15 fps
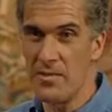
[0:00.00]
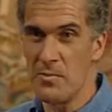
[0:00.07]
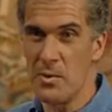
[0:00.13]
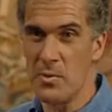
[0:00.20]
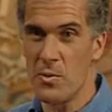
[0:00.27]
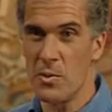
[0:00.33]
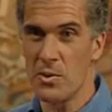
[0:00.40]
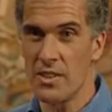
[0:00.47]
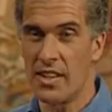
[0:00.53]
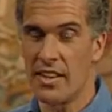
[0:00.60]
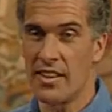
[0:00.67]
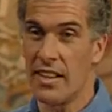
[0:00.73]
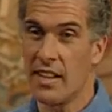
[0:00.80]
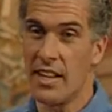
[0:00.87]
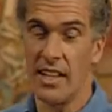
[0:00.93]
them with water,
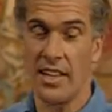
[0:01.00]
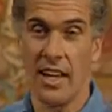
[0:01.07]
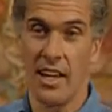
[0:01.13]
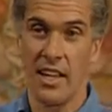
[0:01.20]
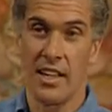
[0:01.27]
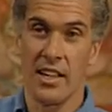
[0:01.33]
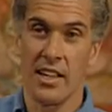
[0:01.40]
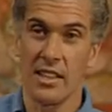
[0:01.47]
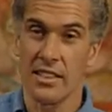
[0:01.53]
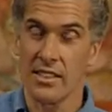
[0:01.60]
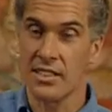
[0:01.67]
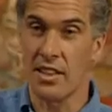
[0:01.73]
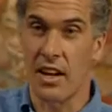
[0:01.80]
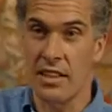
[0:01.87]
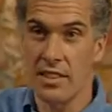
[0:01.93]
and then they
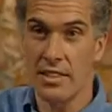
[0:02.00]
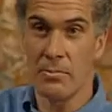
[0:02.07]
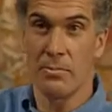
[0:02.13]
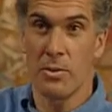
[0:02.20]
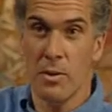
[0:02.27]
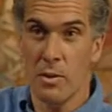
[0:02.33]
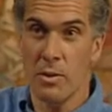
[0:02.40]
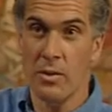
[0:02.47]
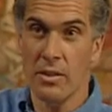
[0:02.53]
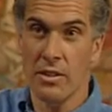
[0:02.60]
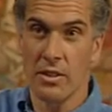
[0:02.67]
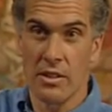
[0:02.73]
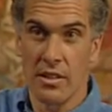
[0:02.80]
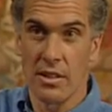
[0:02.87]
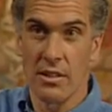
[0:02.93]
started to
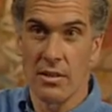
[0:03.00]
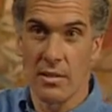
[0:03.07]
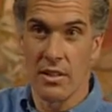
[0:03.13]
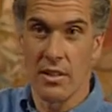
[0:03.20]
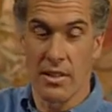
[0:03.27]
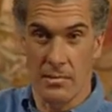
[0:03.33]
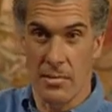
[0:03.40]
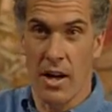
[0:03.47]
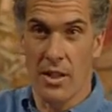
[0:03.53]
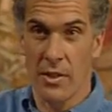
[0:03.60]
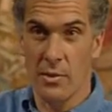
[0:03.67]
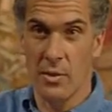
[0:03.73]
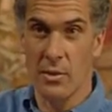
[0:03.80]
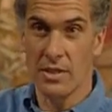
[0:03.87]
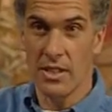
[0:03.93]
pour the
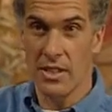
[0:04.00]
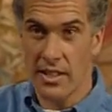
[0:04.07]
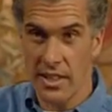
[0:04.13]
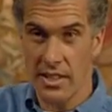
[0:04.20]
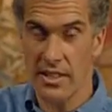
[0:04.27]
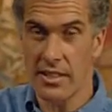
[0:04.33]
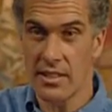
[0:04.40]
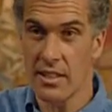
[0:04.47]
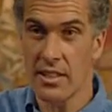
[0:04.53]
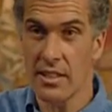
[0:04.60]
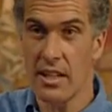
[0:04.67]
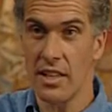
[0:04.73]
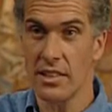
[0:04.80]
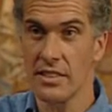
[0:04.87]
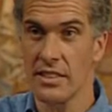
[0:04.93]
bath water into the
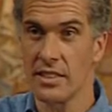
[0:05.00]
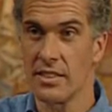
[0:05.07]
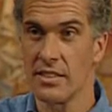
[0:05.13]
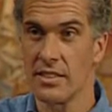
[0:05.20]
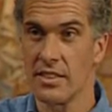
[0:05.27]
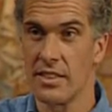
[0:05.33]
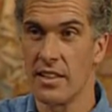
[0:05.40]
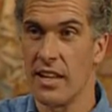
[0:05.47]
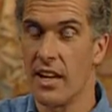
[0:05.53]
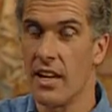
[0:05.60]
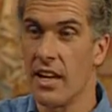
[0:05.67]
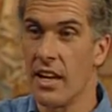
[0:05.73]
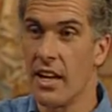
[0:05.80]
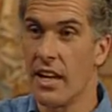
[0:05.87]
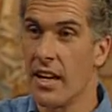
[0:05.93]
glasses.
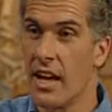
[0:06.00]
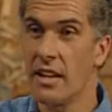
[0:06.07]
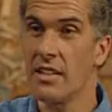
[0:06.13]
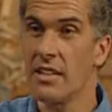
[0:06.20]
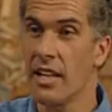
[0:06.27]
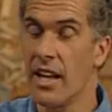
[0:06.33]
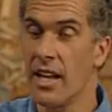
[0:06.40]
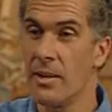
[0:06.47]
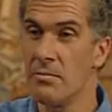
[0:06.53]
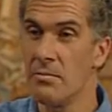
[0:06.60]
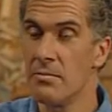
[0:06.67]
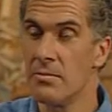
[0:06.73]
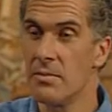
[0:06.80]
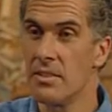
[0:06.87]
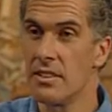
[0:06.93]
And out
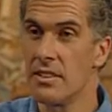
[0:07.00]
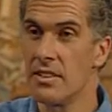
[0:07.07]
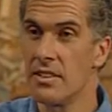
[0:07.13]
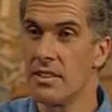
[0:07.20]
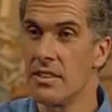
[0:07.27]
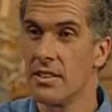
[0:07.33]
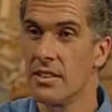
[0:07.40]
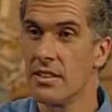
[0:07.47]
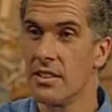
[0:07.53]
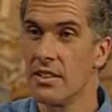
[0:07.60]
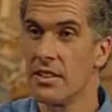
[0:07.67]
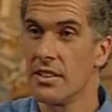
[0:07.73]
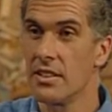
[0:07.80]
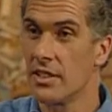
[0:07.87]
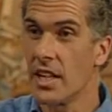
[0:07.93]
came
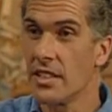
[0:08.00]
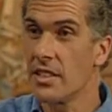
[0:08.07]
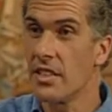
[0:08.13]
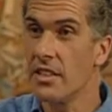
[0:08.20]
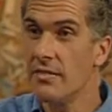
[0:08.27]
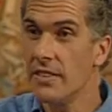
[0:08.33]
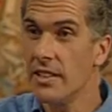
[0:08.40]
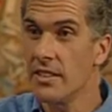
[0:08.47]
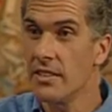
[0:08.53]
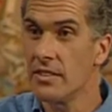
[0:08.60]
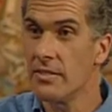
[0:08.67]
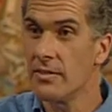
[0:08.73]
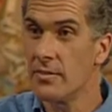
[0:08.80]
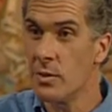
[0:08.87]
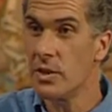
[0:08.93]
Chateau Lafite,
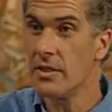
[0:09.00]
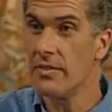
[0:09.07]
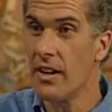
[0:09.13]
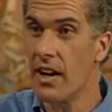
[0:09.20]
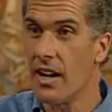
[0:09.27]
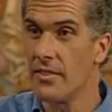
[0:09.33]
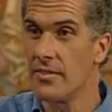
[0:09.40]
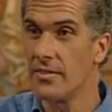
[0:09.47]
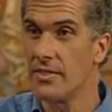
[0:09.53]
45.